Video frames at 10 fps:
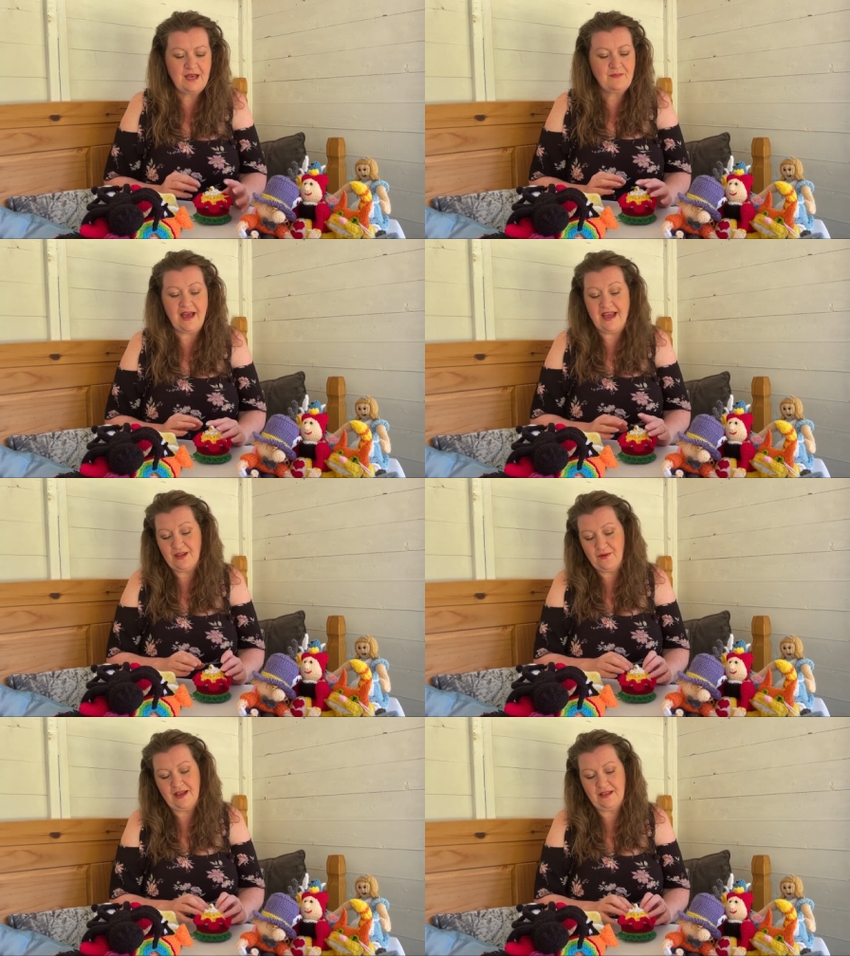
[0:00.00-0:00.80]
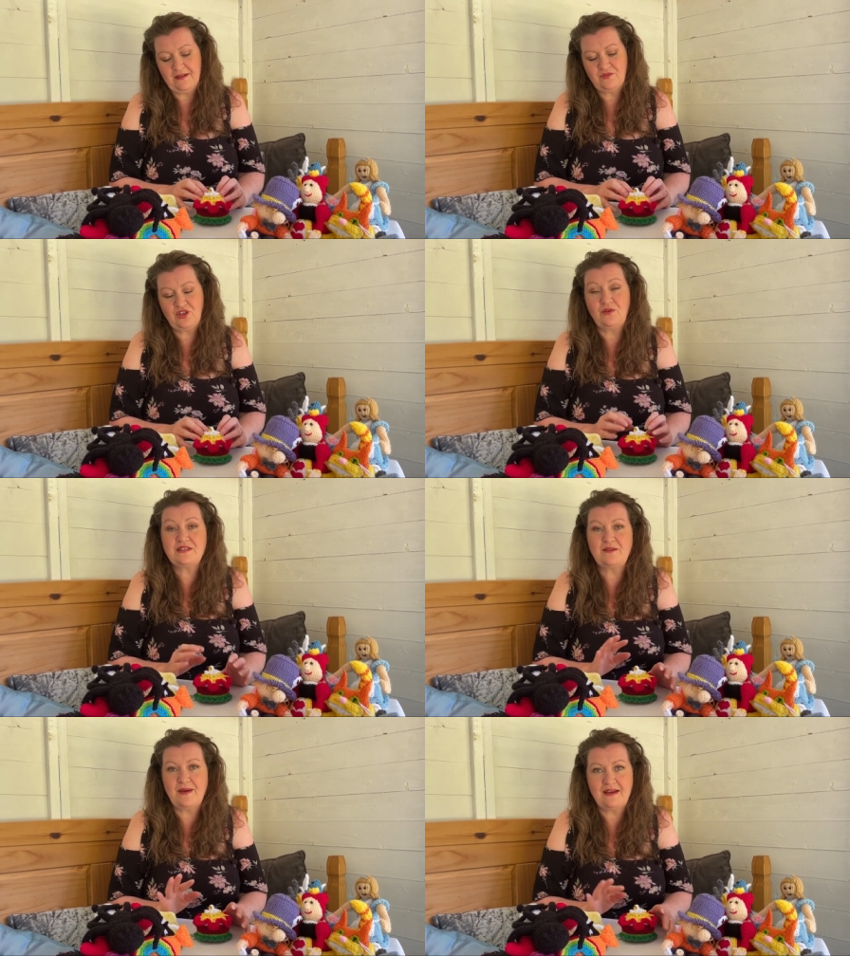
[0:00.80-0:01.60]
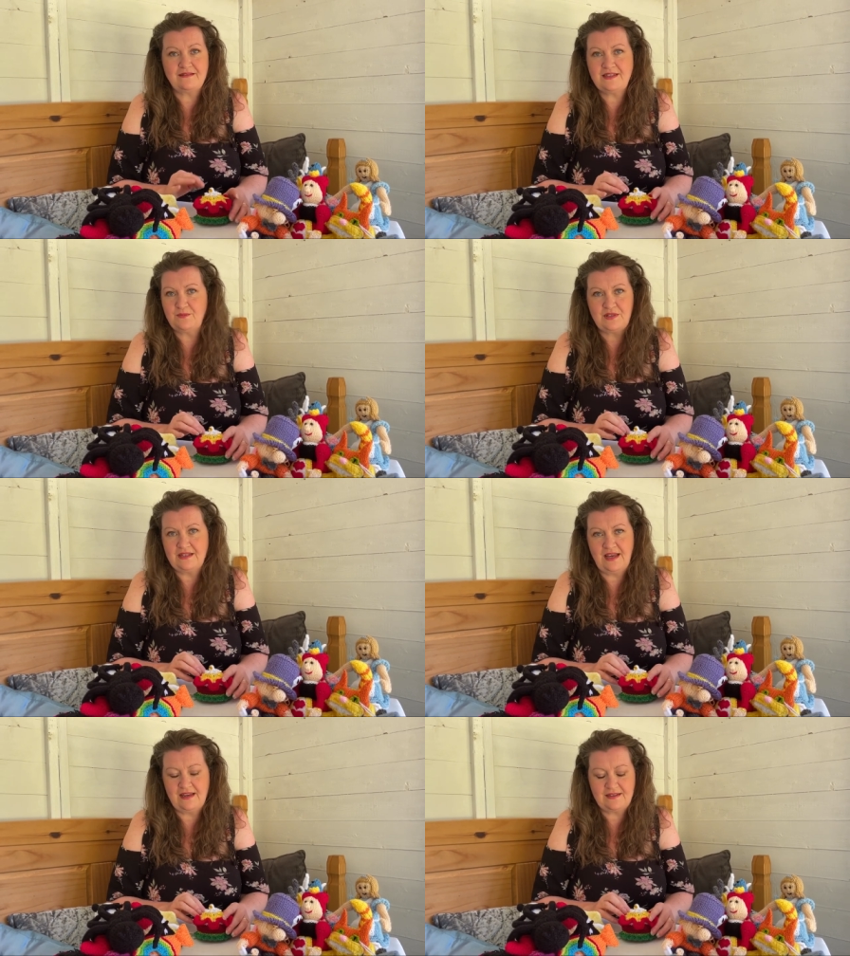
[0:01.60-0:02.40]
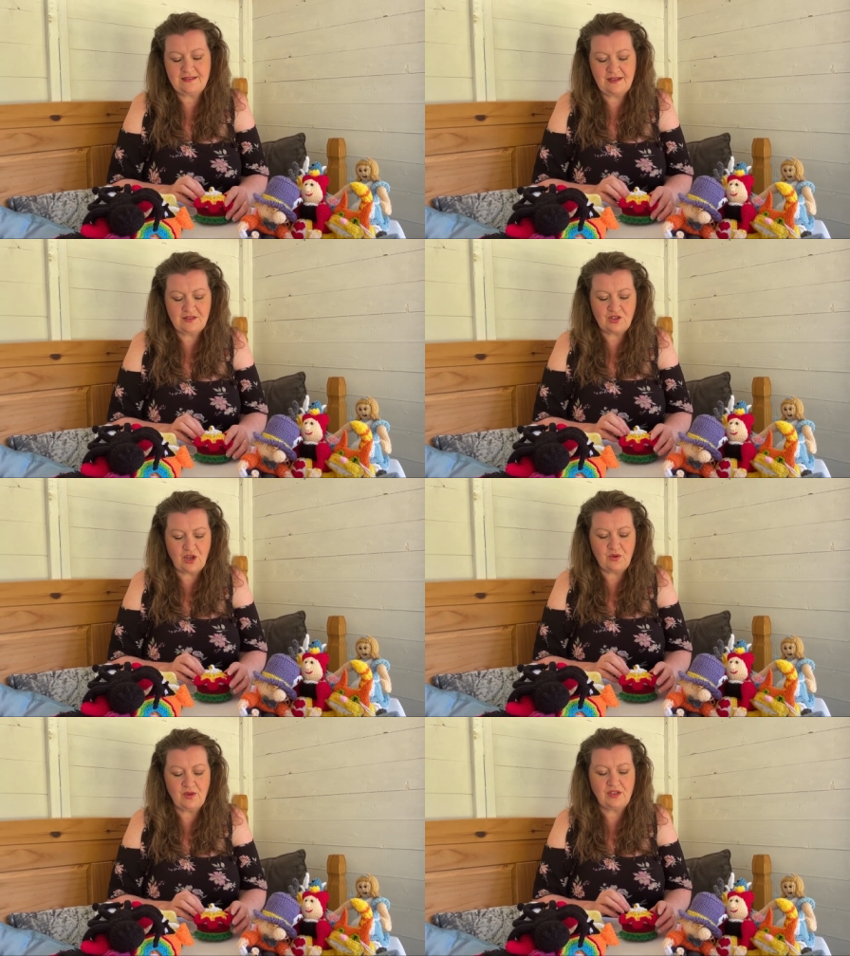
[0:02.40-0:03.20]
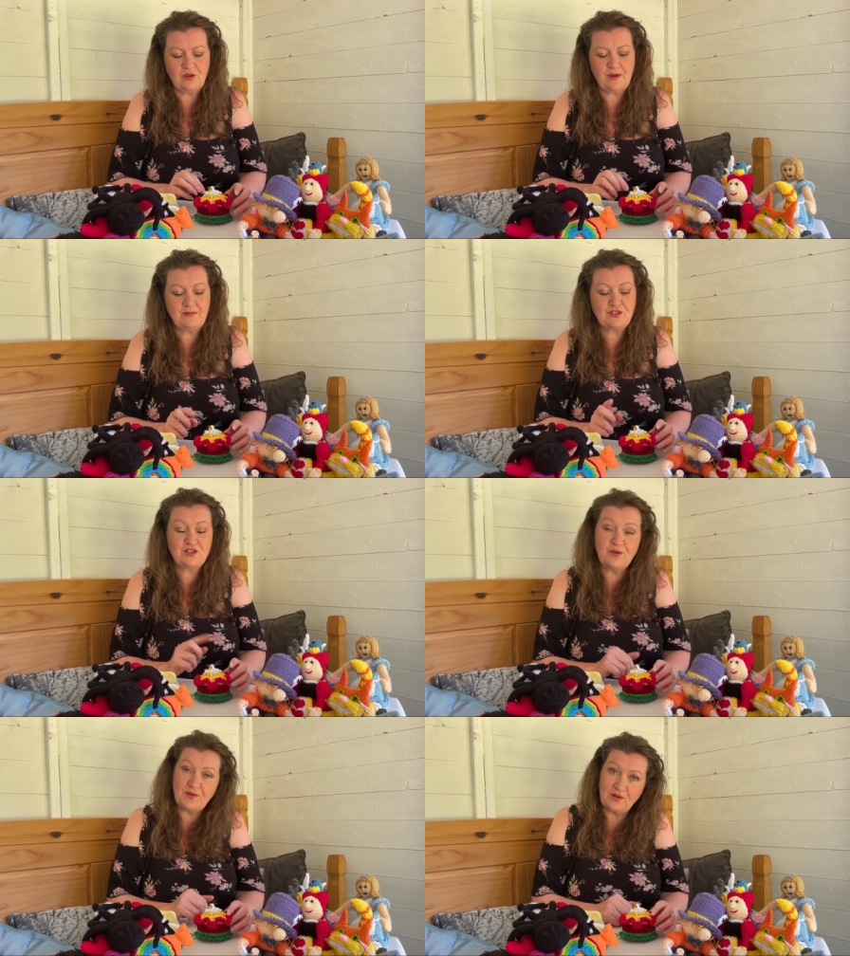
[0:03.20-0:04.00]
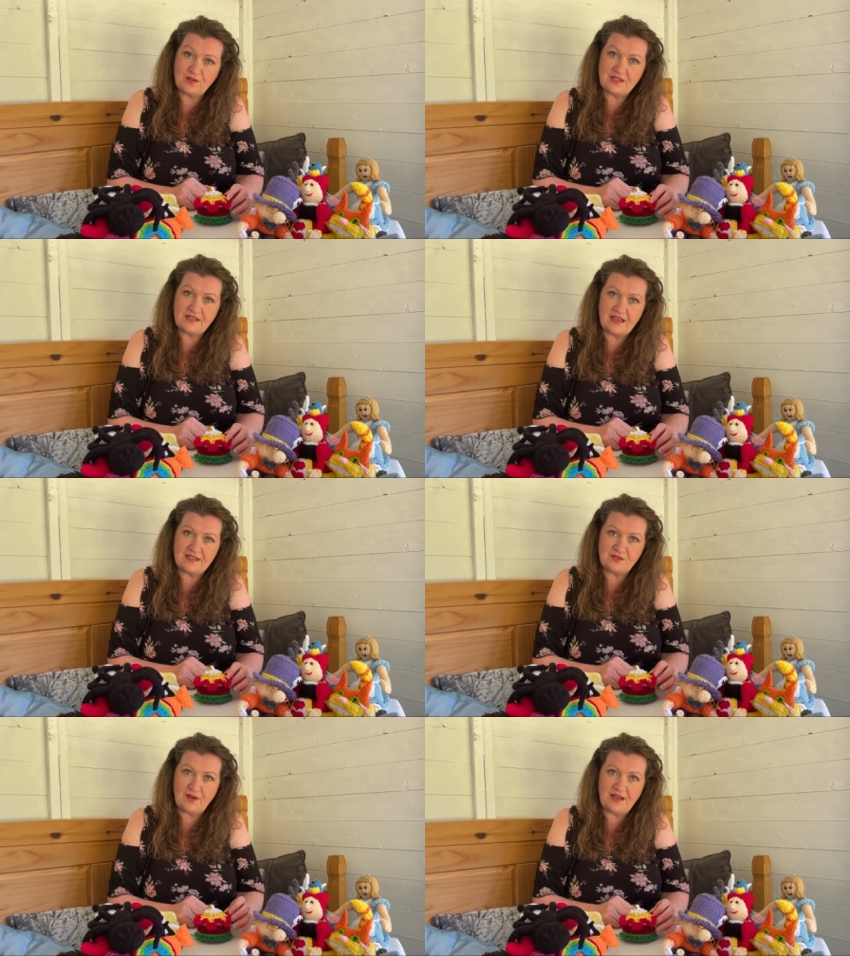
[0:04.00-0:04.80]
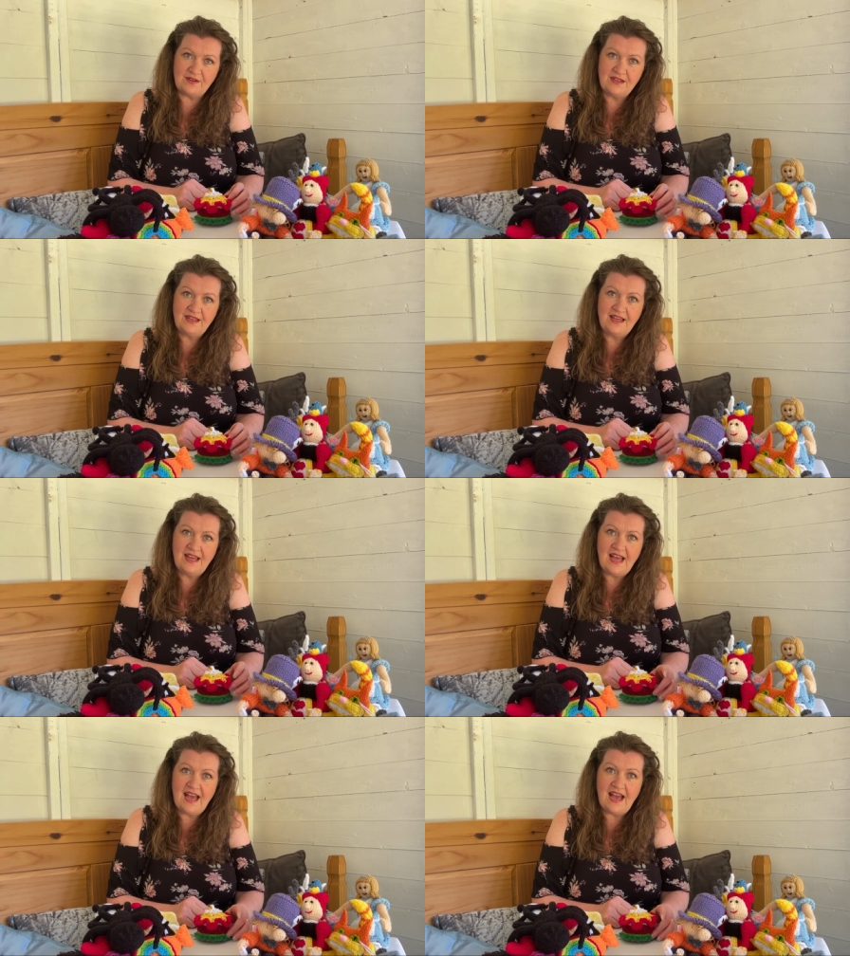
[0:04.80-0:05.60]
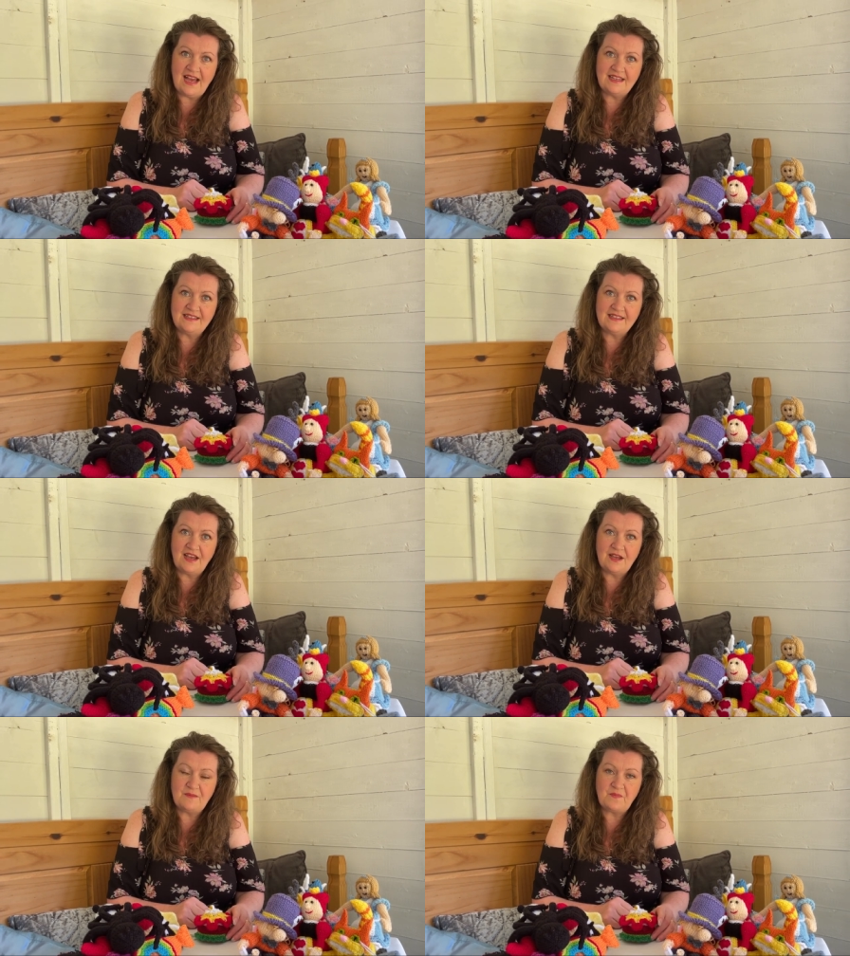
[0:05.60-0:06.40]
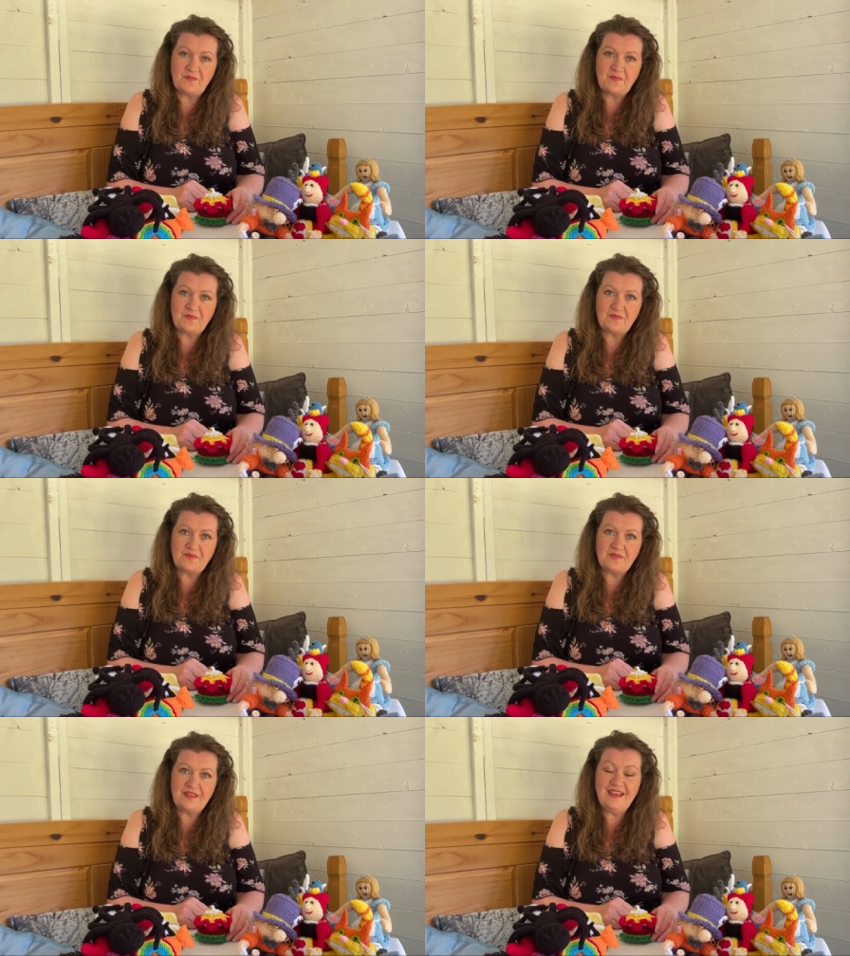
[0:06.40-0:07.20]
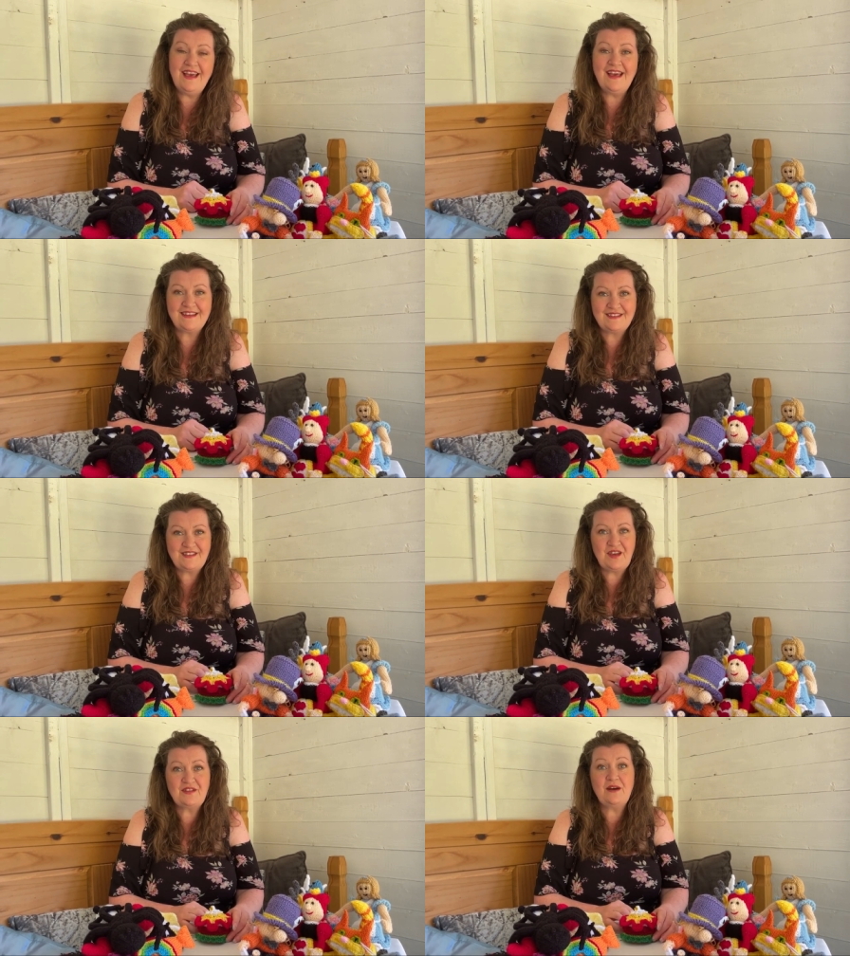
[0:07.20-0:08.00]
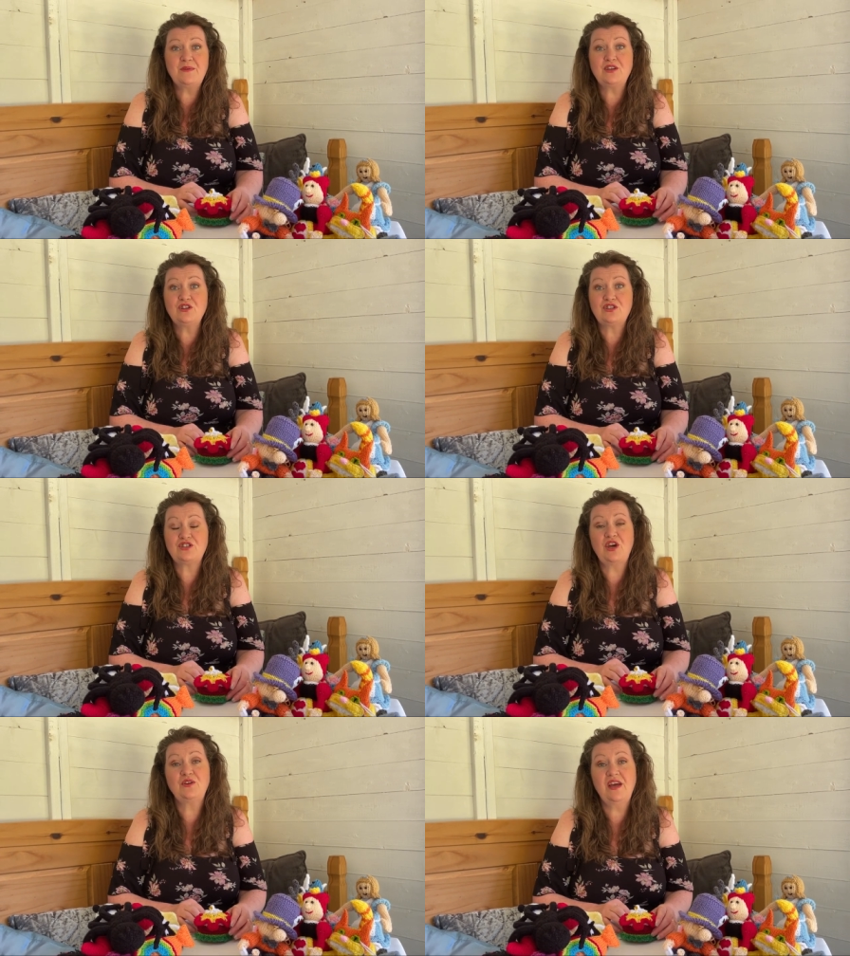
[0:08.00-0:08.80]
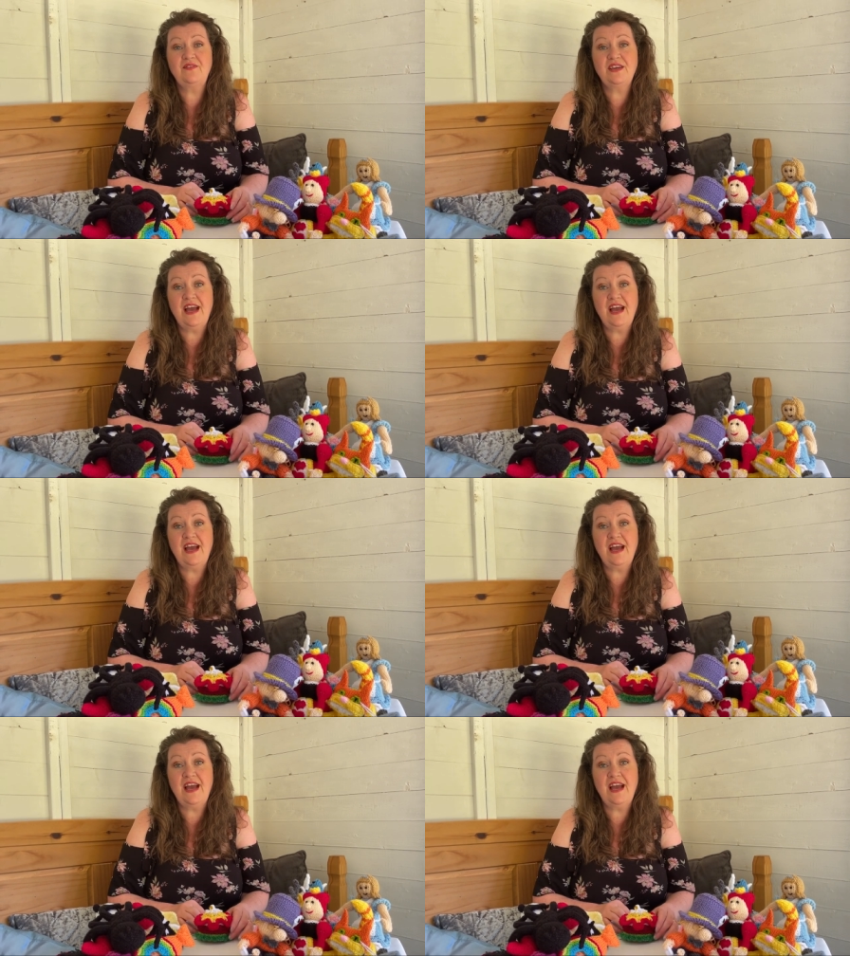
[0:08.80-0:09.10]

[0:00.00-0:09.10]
But anyway, so it's about tips and hacks. So you'll be able to come along to that as well and um, yeah so that'd be good so if you